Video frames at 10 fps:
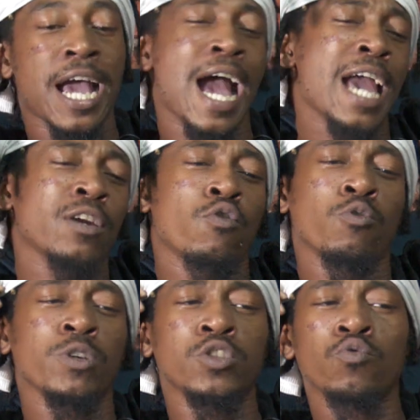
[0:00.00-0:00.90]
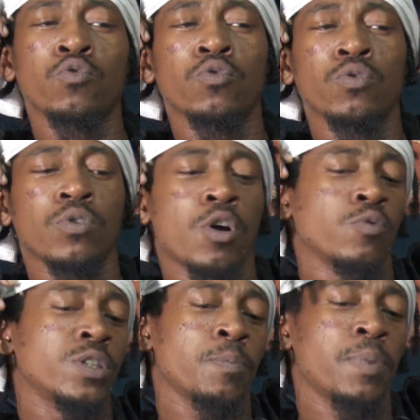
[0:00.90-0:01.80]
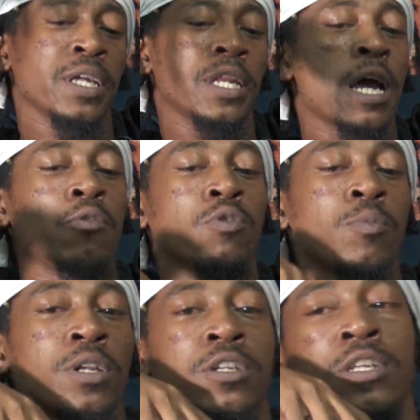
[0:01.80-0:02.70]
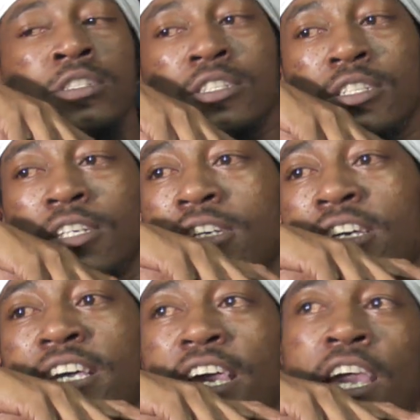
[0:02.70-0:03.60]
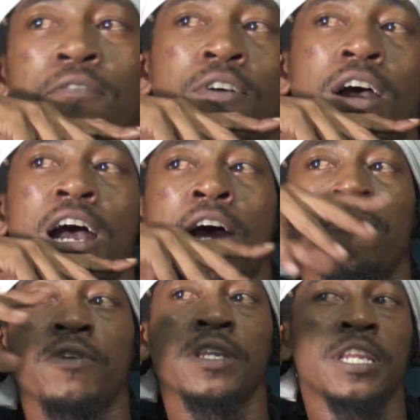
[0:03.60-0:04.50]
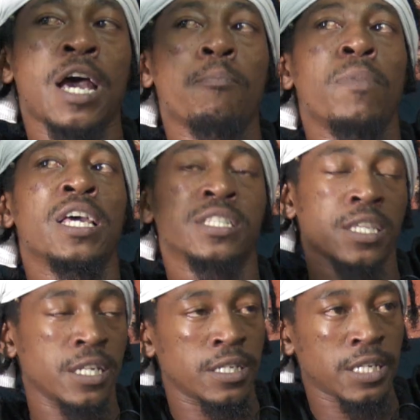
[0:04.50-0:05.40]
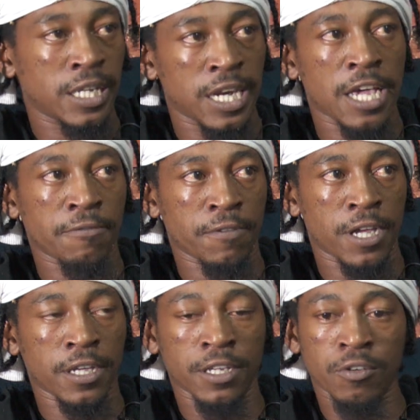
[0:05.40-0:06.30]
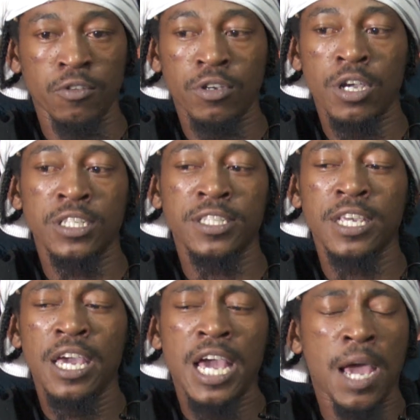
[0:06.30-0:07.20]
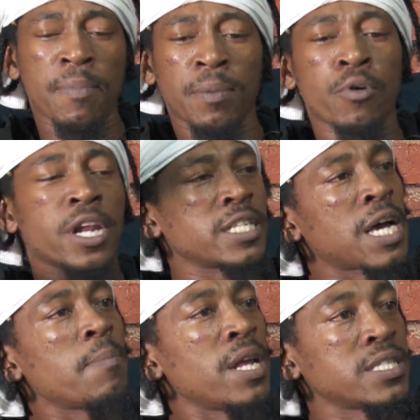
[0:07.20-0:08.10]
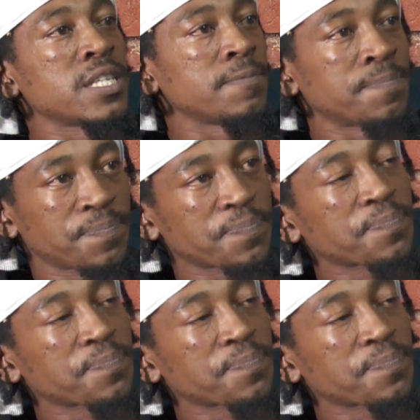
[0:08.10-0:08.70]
I always know how to play that role, but not ever having that blessing in life now. You yeah. know, because a big brother. You were always a the big brother.